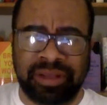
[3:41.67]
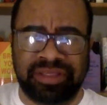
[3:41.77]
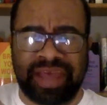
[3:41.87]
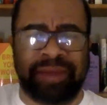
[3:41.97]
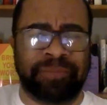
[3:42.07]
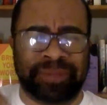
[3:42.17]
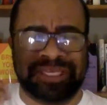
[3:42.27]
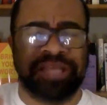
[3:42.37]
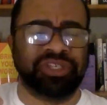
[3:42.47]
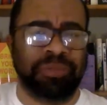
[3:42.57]
that
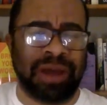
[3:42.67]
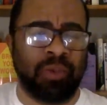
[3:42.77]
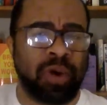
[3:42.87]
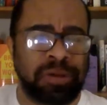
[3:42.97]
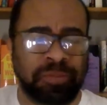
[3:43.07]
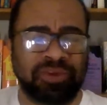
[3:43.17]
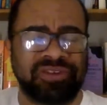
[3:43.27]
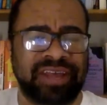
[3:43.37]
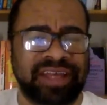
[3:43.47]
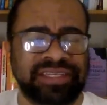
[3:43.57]
potential by one
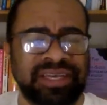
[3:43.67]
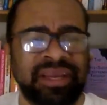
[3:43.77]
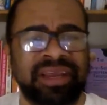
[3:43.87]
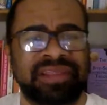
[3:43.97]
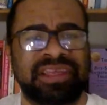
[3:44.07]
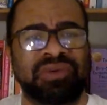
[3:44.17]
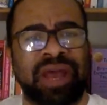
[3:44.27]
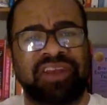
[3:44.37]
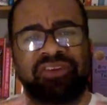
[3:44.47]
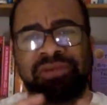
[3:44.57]
percent, then you
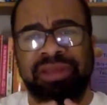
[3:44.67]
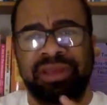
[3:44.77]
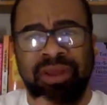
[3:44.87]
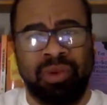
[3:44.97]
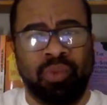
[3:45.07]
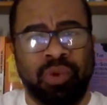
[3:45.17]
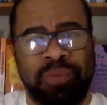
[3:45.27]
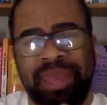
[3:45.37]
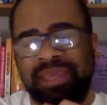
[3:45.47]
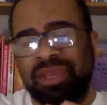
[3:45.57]
actually will
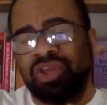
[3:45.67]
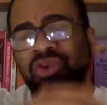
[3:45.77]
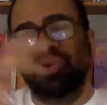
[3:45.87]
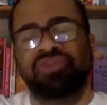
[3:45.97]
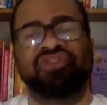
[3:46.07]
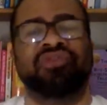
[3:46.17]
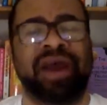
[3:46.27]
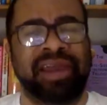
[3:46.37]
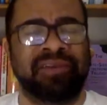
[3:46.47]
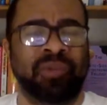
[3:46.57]
make a huge
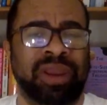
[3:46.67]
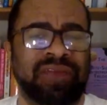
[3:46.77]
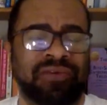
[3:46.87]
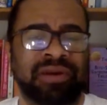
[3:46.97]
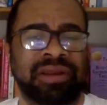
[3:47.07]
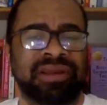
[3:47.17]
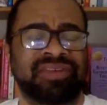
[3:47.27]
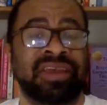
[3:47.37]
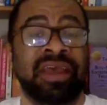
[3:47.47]
stride in whatever it is.